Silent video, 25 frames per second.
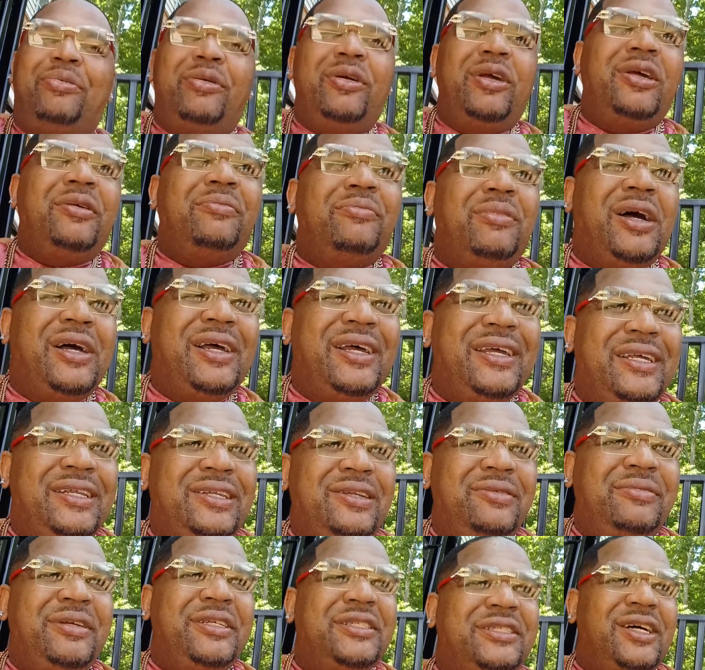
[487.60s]
pray that my
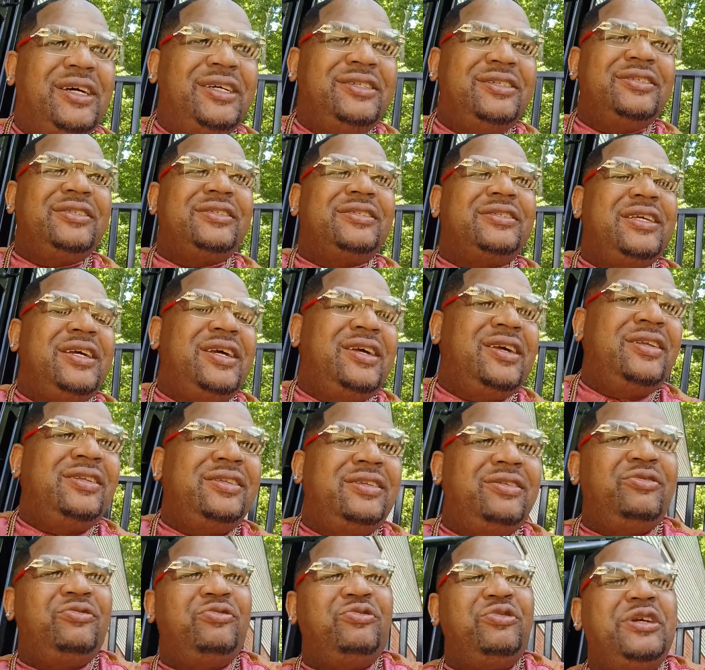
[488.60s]
enemies understand
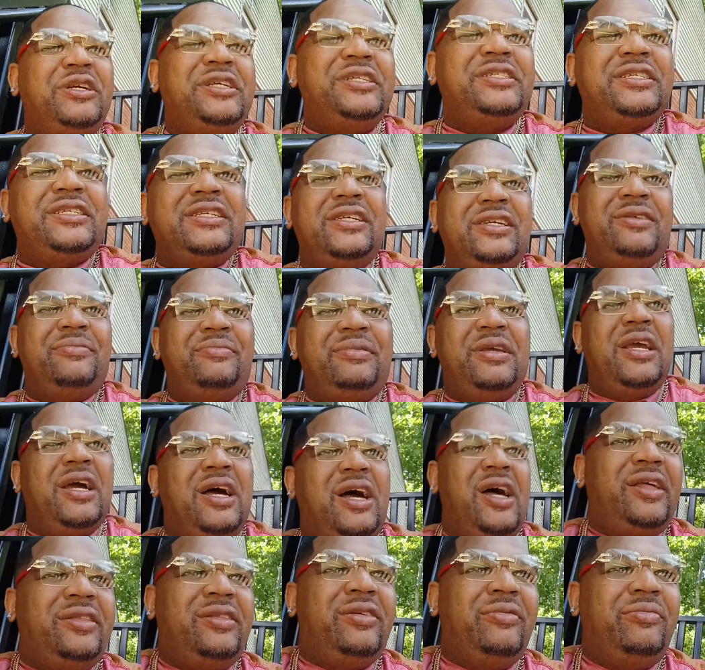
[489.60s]
the reasoning
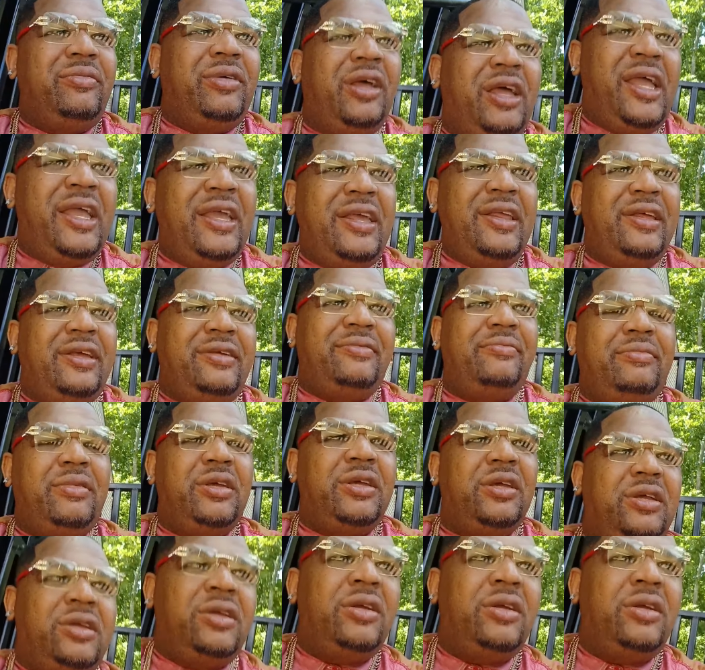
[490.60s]
behind them hating me